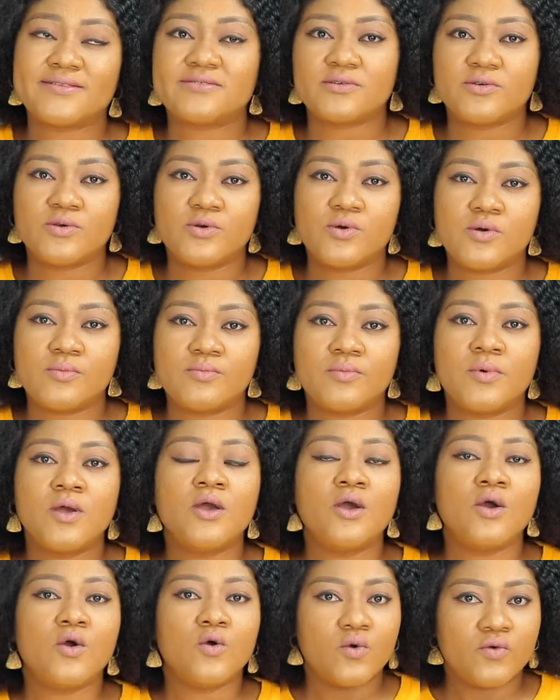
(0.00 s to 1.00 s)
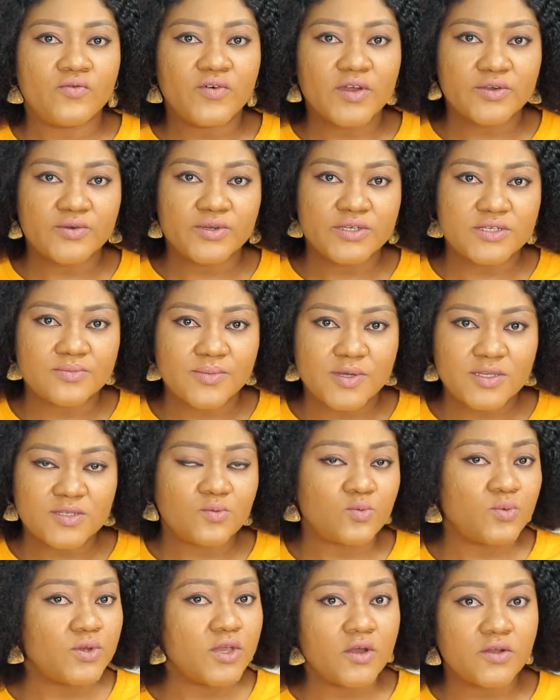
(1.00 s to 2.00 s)
to go home over Christmas.
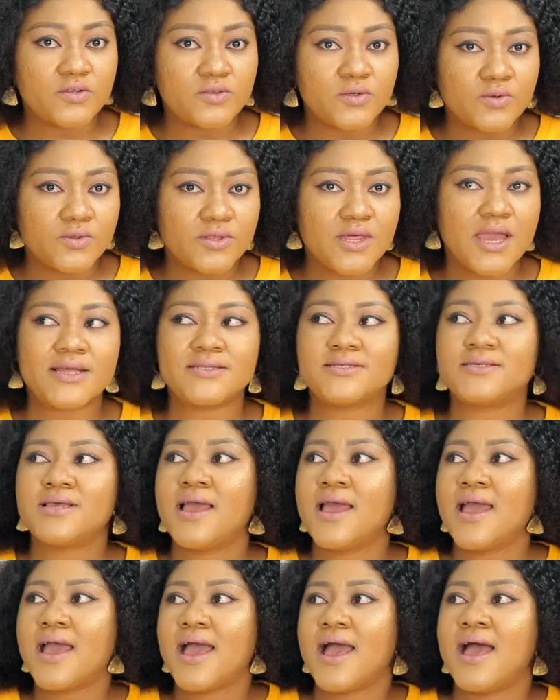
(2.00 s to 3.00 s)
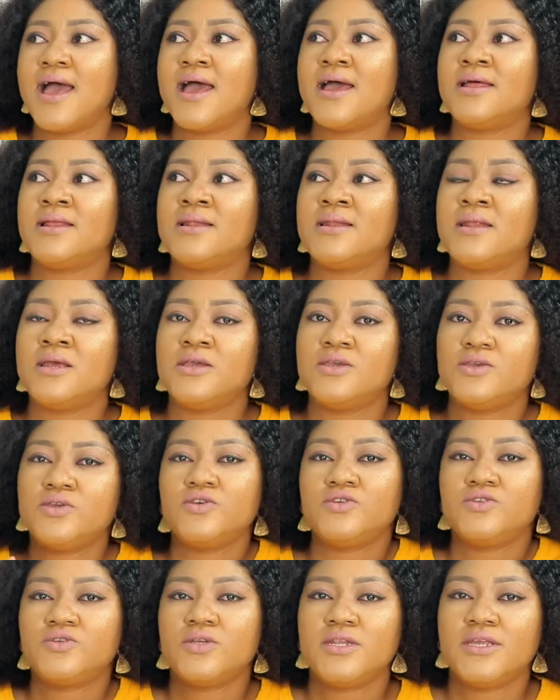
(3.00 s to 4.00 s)
We all know that. And
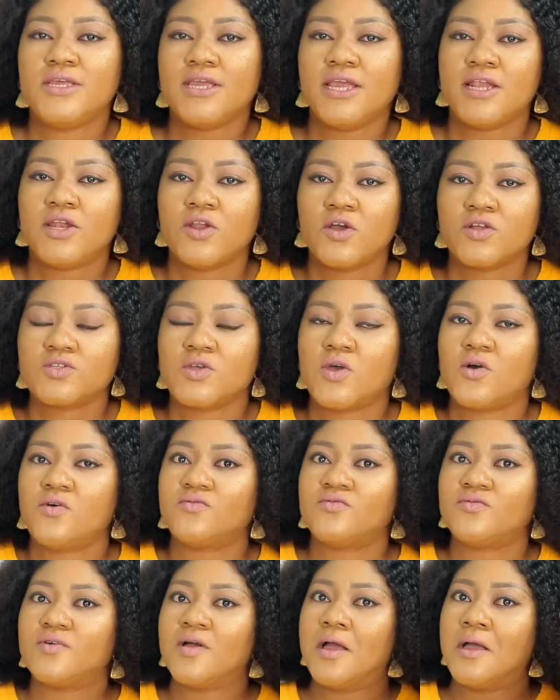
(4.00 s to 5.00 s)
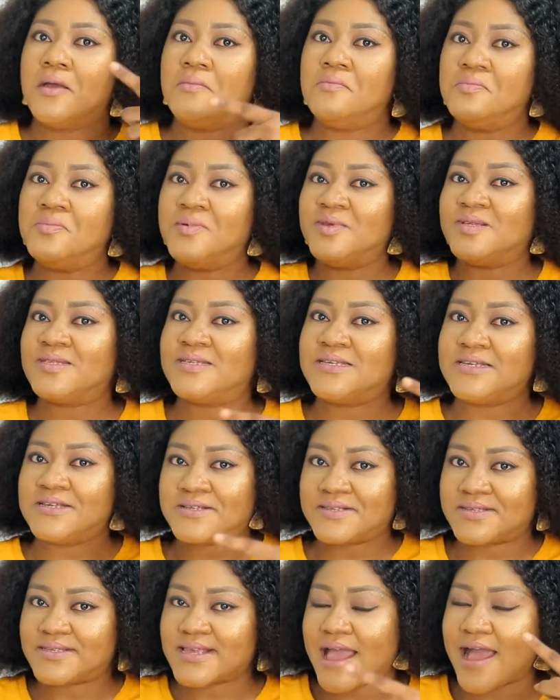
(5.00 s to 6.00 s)
usually a lot of
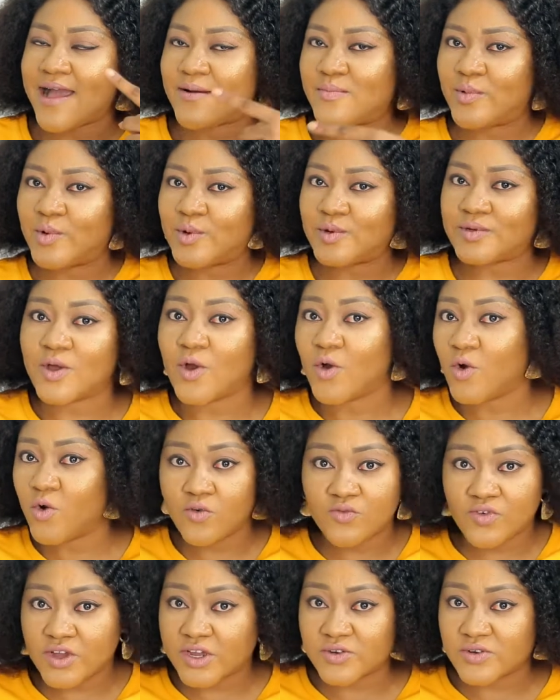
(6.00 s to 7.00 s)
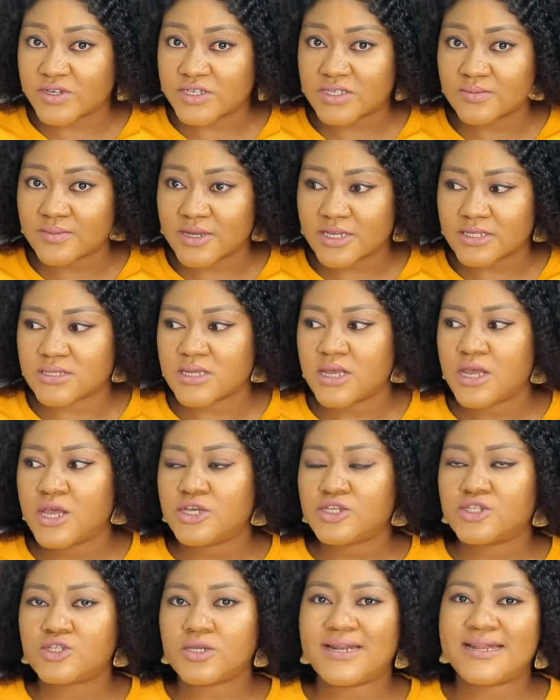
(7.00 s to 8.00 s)
meetings happen over Christmas.
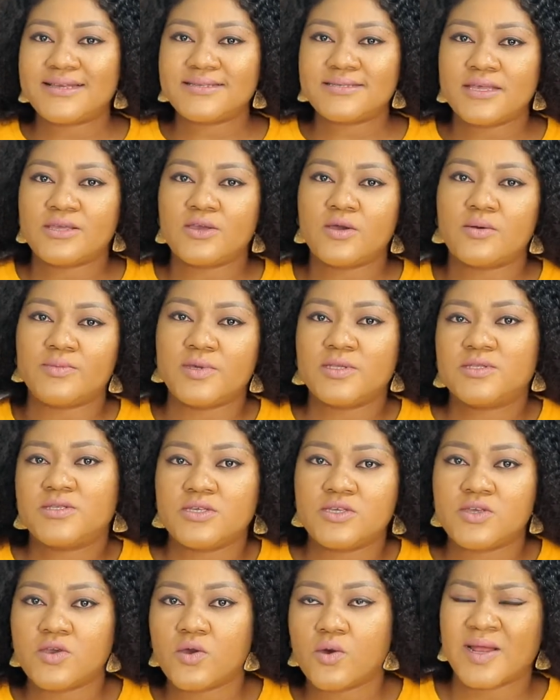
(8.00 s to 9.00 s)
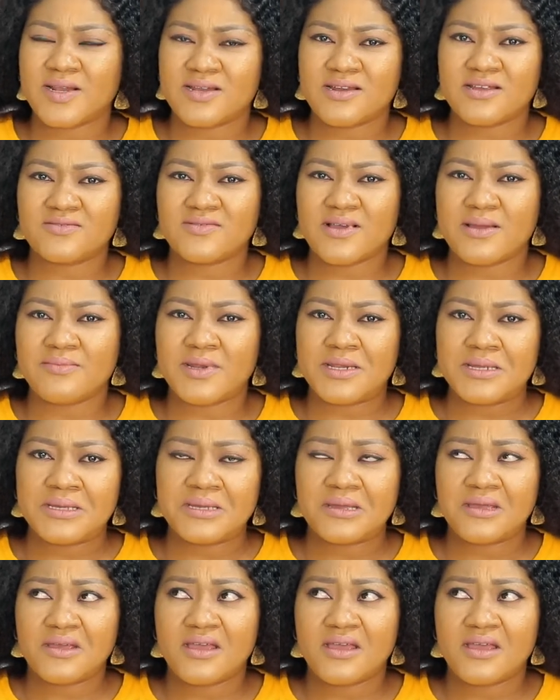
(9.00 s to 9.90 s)
So let's say you're meeting your partner's family